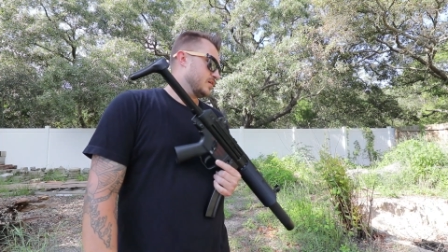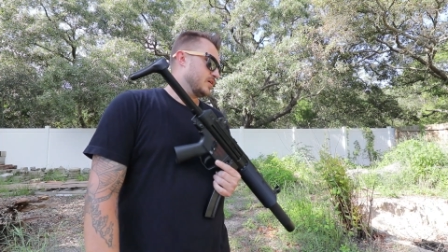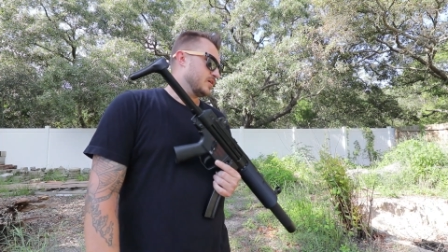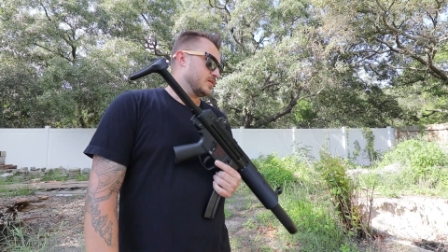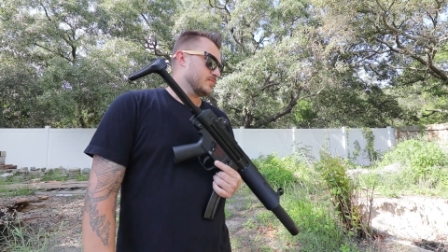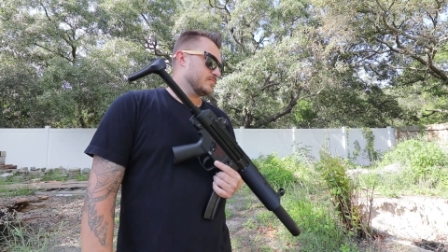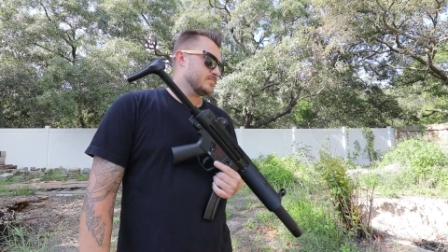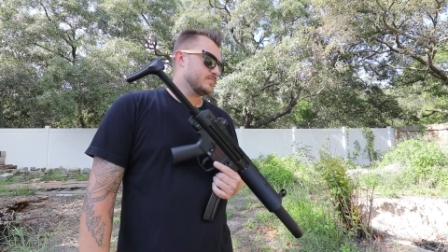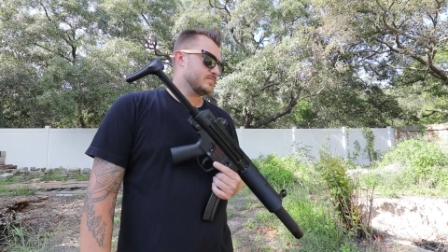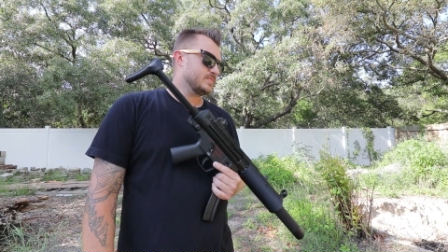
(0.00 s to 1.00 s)
Um,
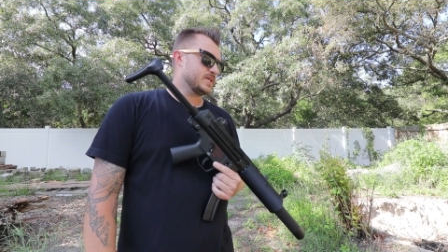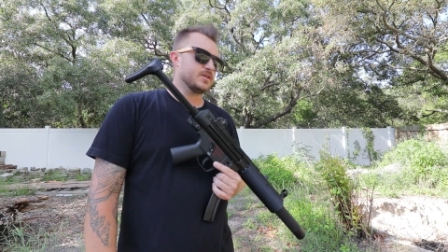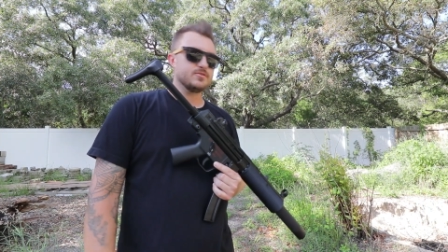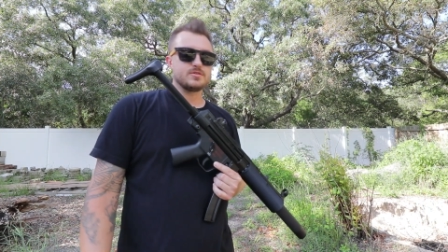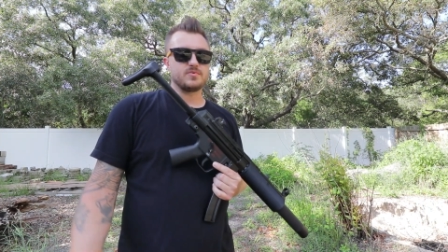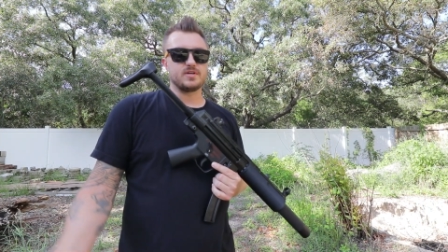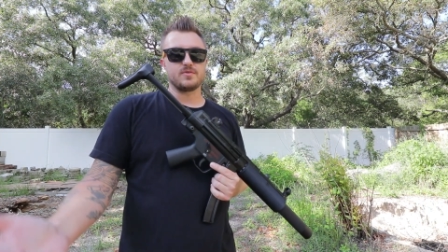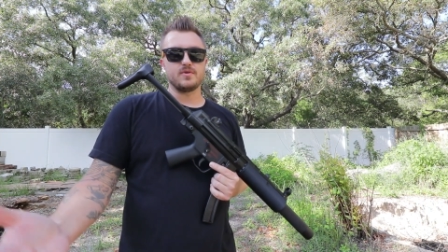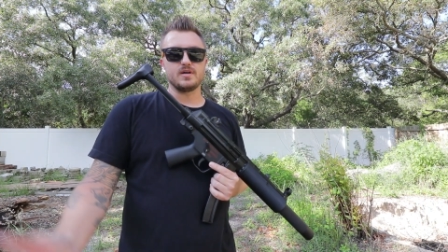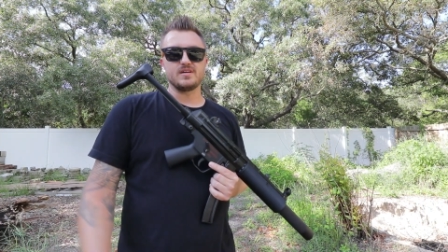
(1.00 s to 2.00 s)
and those are pretty
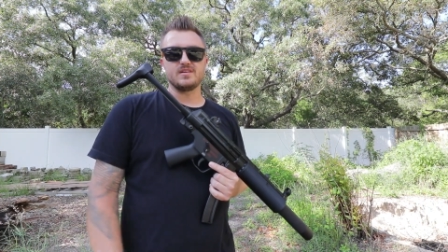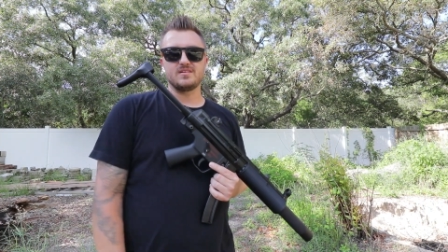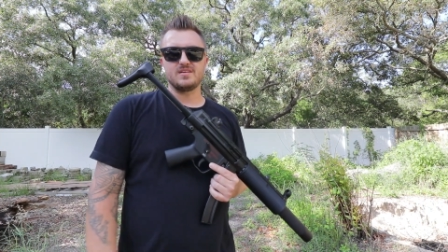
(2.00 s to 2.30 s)
quiet.